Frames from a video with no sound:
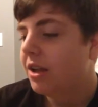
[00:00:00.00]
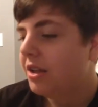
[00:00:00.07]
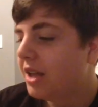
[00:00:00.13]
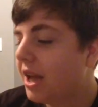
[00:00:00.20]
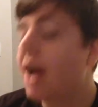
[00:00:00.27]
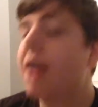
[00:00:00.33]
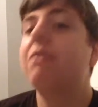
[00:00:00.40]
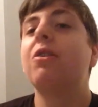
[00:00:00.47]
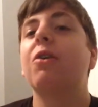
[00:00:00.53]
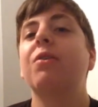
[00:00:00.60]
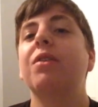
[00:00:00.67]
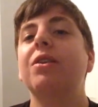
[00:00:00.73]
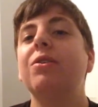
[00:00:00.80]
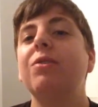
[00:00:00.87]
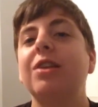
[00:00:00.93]
yeah, so
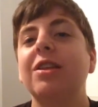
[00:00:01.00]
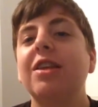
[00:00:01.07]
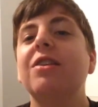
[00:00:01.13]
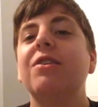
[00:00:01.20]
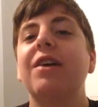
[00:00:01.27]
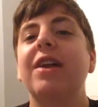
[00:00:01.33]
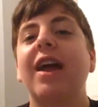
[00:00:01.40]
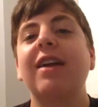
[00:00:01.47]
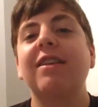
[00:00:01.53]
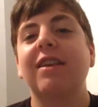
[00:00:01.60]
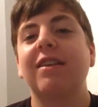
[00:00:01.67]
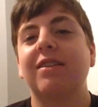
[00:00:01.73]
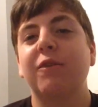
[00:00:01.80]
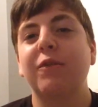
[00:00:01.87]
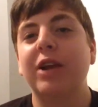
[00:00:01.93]
the new Nintendo NX
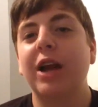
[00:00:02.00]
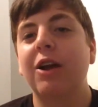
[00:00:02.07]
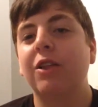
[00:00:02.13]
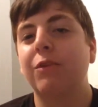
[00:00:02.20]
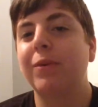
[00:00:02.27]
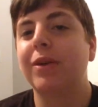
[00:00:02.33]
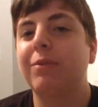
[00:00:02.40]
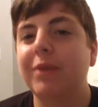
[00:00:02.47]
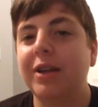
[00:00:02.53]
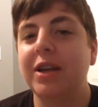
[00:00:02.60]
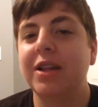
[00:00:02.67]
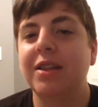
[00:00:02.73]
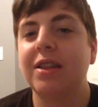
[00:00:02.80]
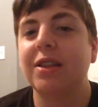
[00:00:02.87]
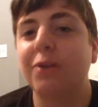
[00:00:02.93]
that's coming out is supposed to be
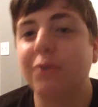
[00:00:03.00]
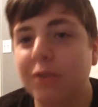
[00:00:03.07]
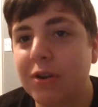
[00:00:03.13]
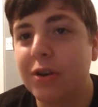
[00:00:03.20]
Nintendo's